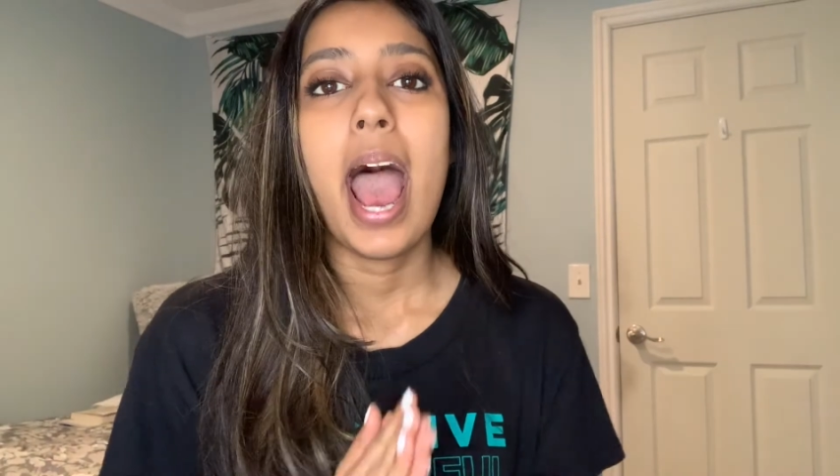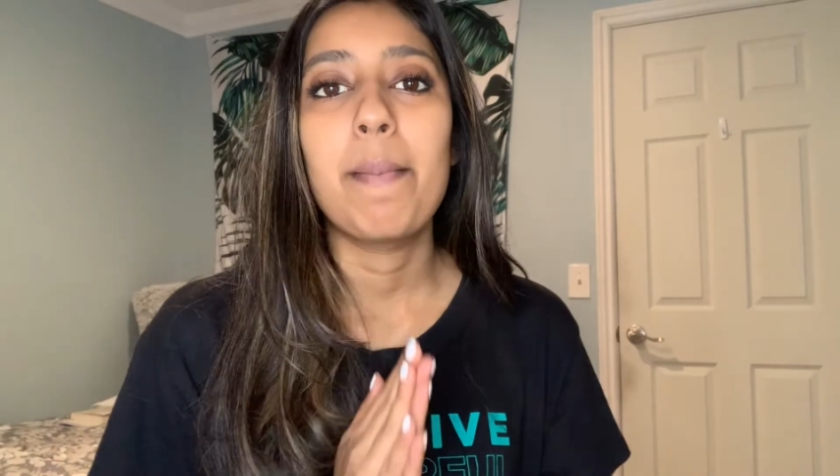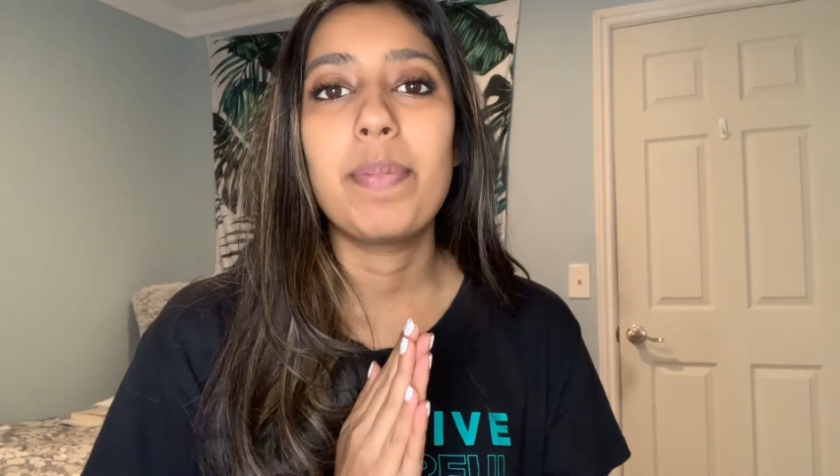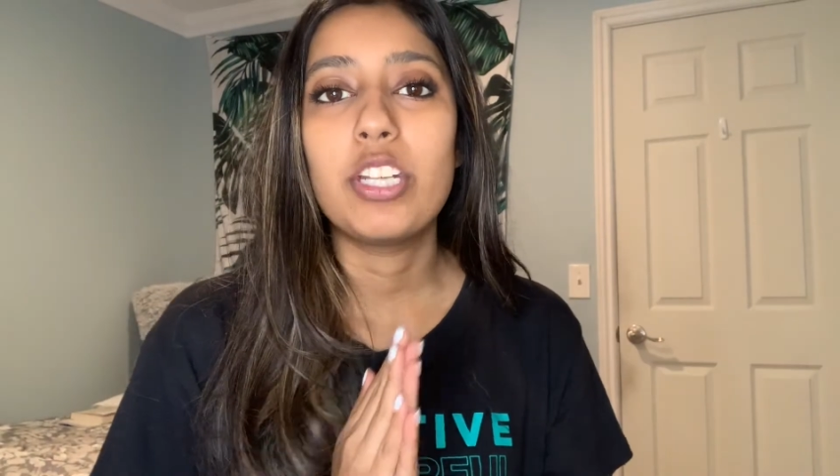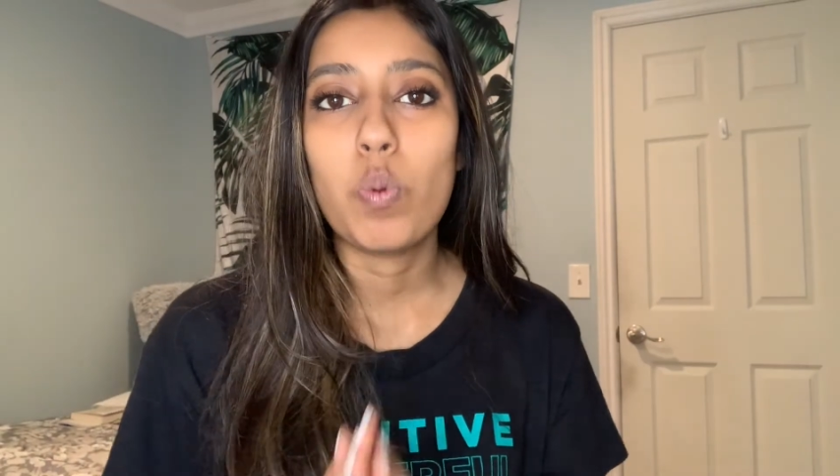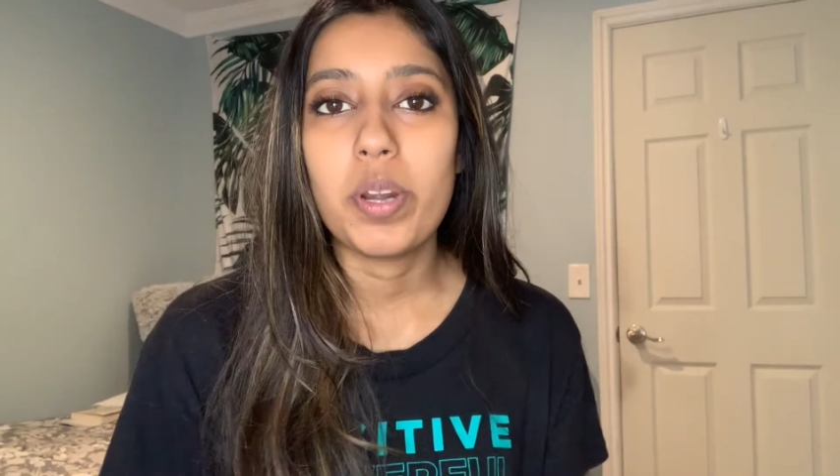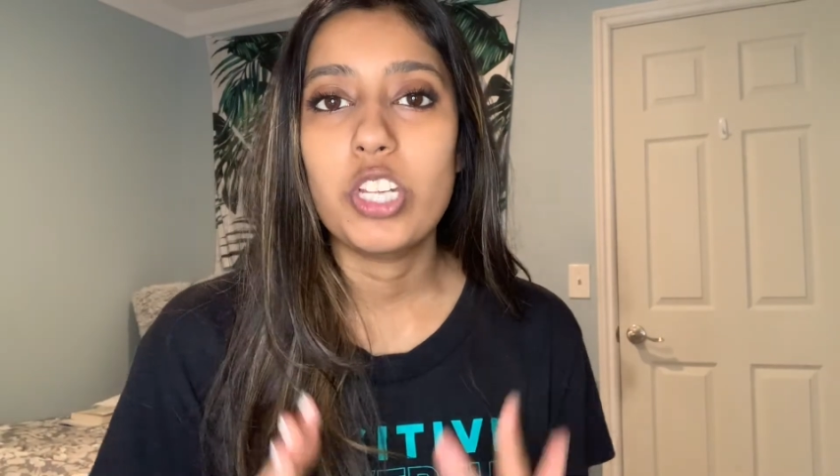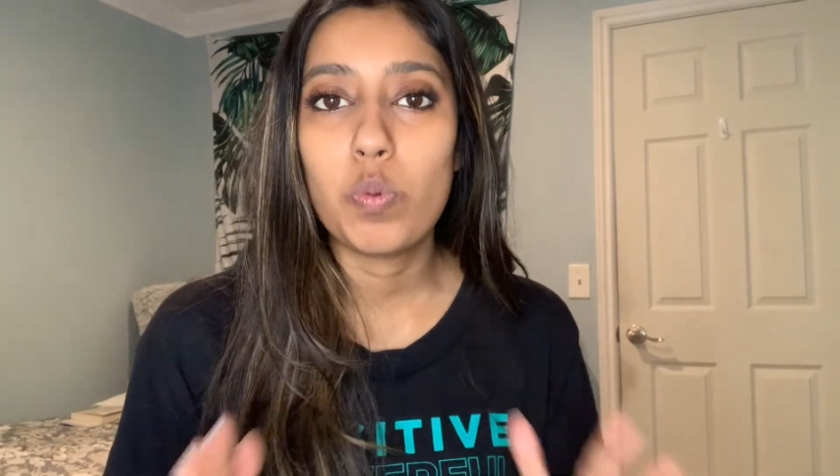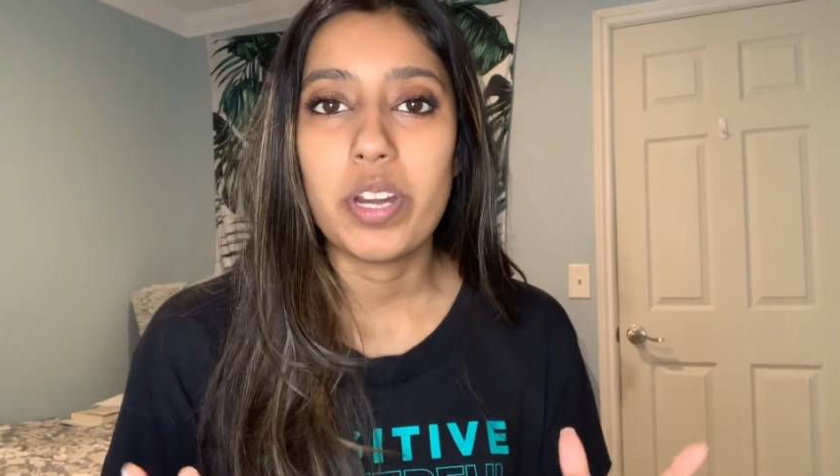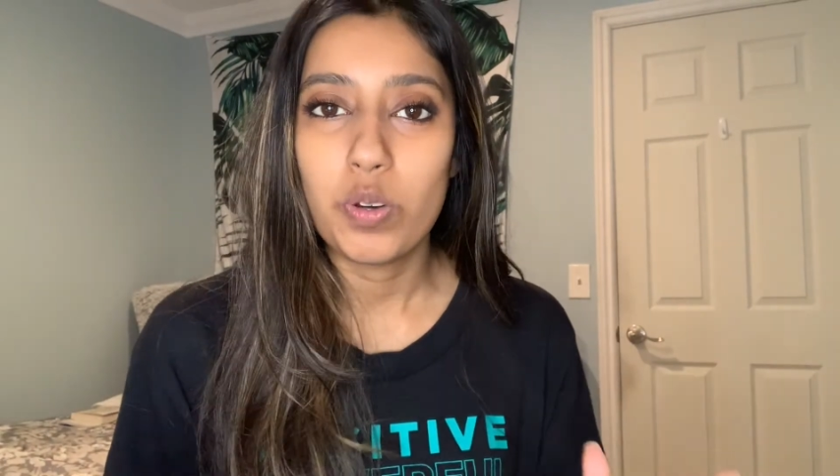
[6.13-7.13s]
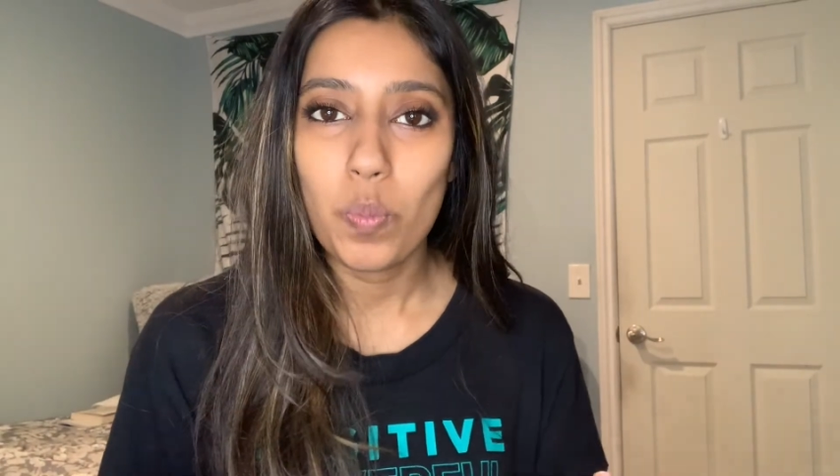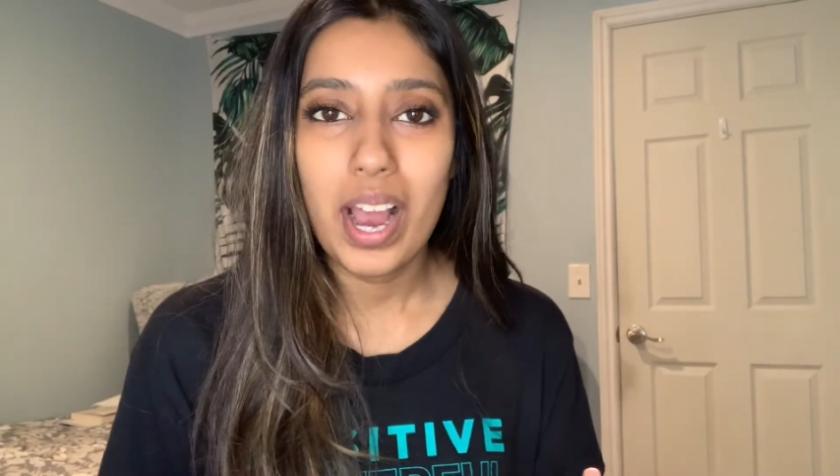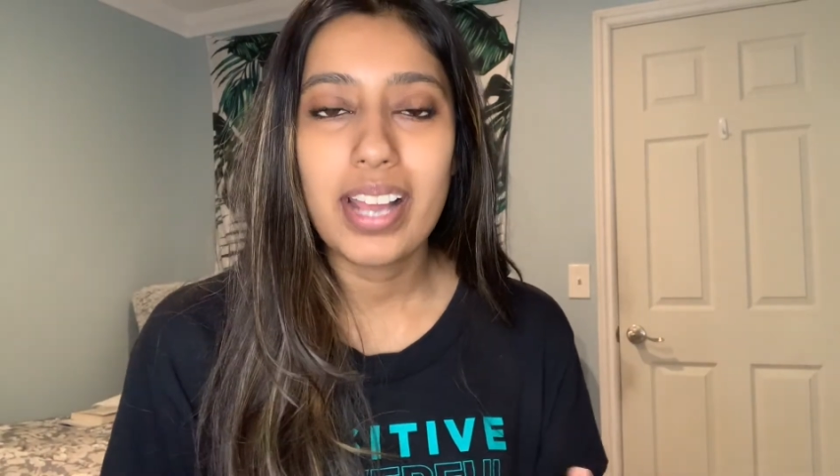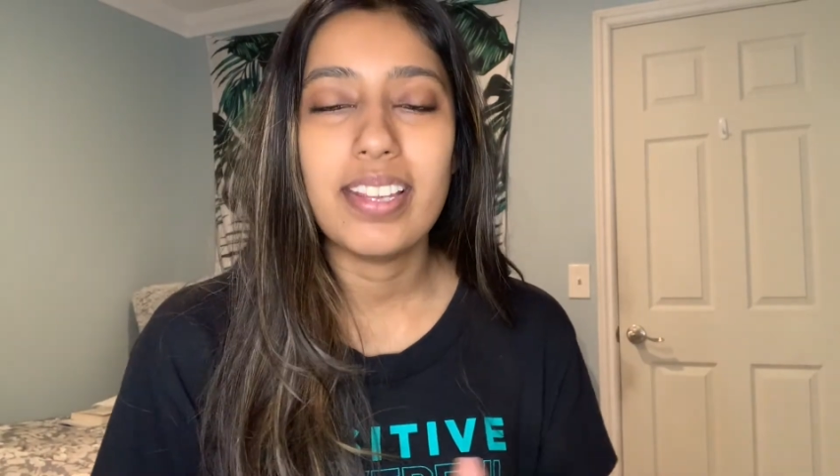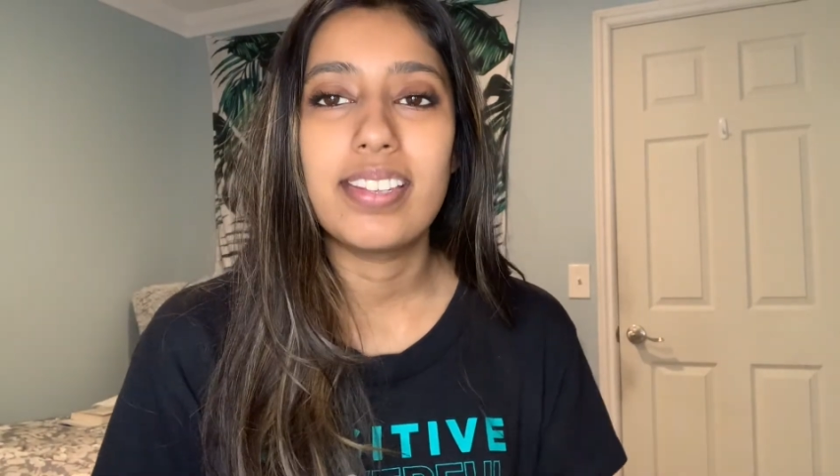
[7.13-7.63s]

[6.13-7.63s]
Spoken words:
Happy 2021.